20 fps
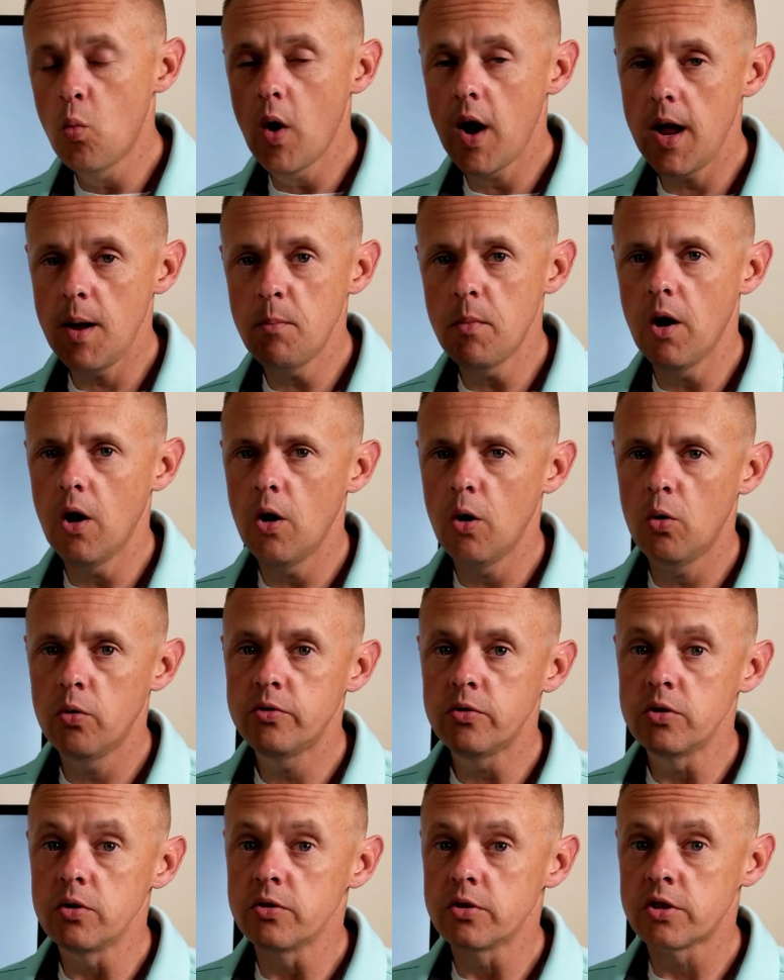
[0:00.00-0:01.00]

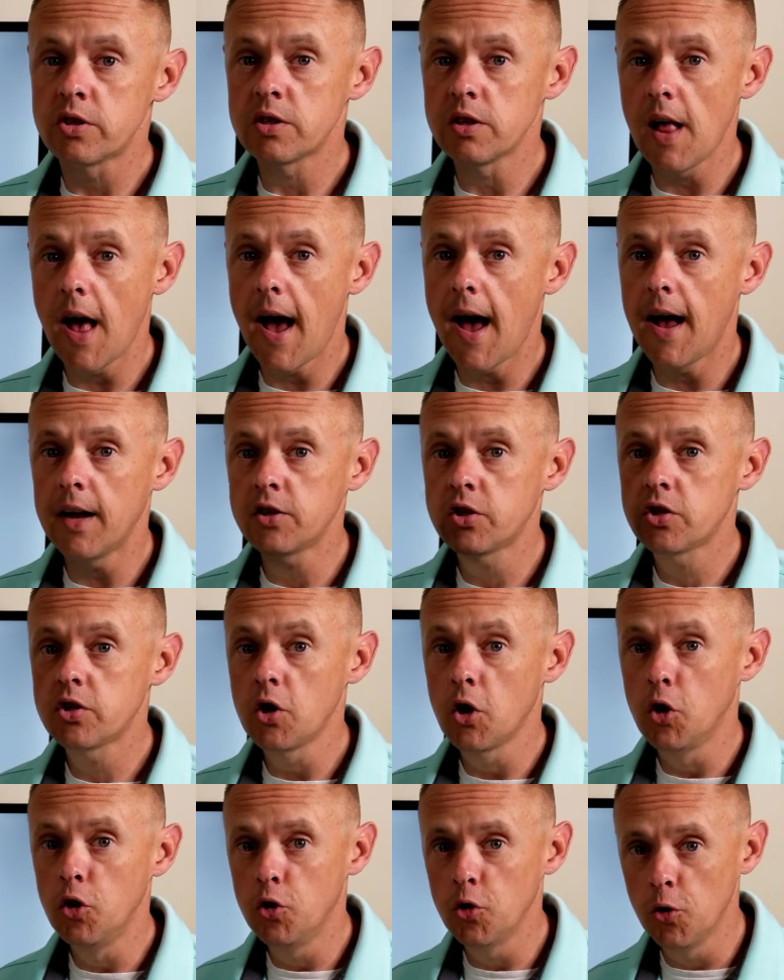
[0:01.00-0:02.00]
Waymo slash
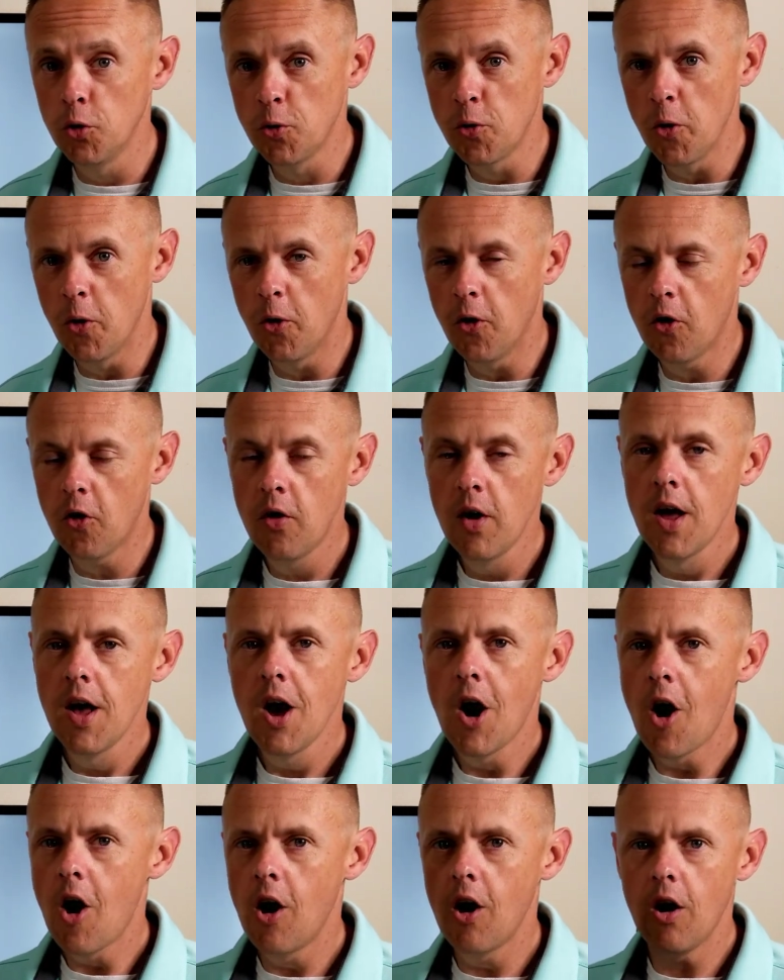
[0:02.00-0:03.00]
Google
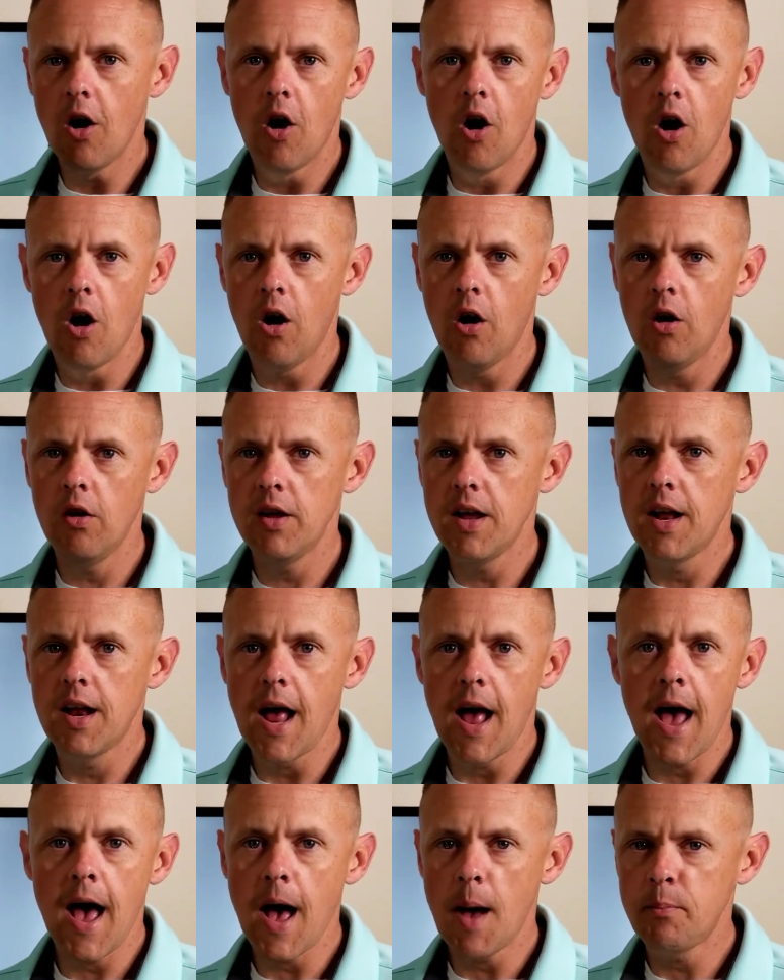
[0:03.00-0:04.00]
are all in
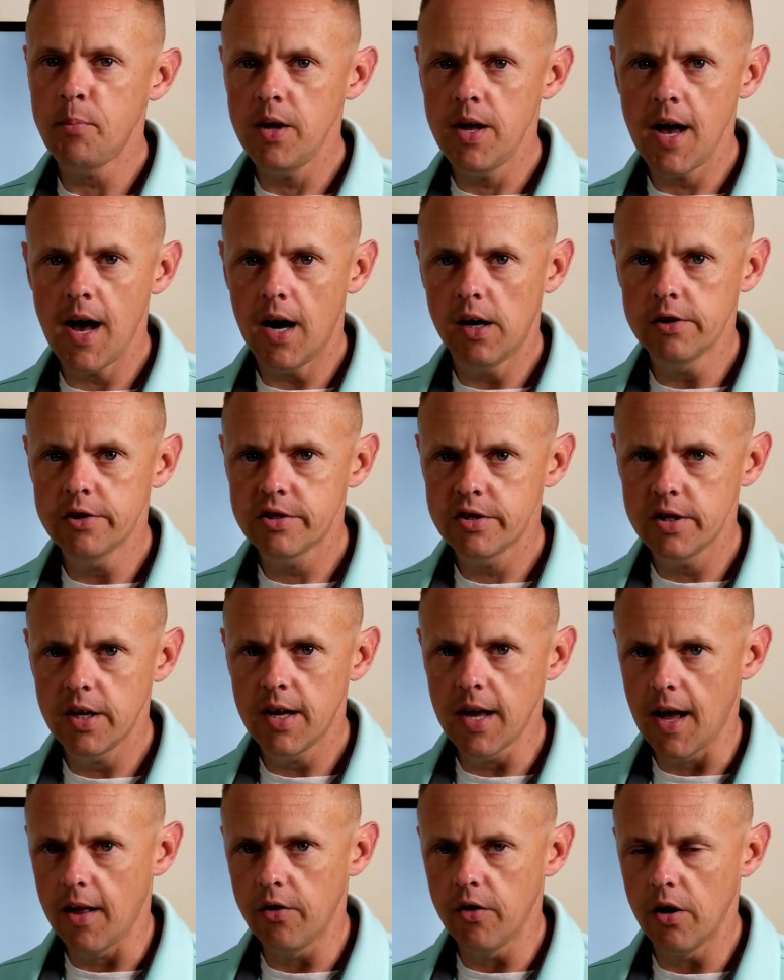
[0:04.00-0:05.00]
a happy house
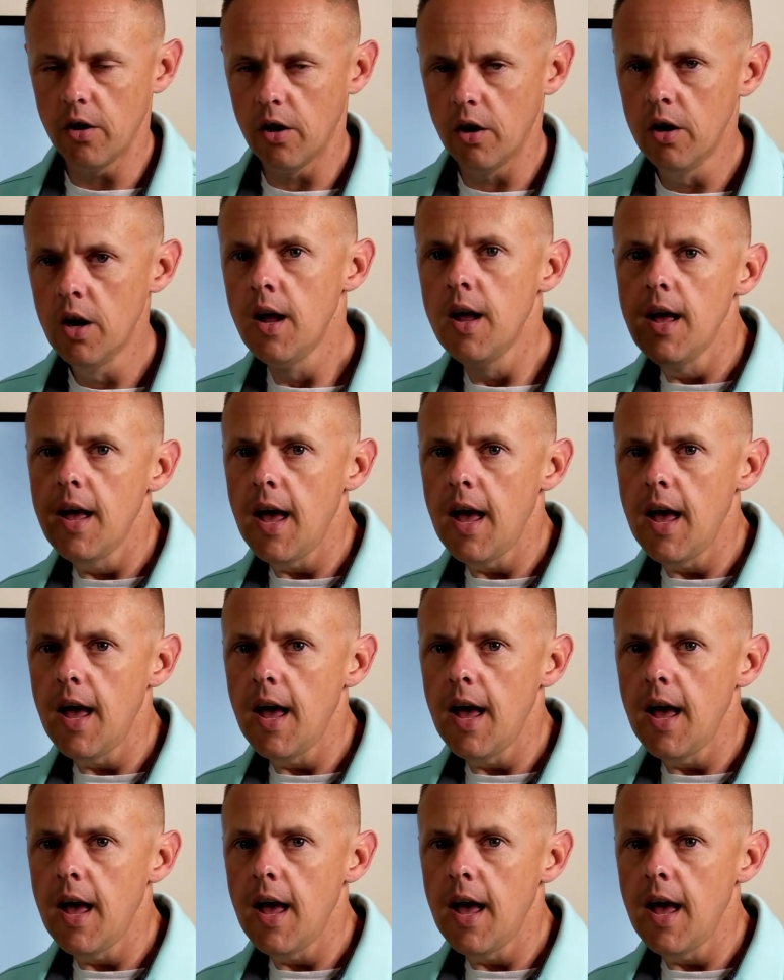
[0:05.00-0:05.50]
together,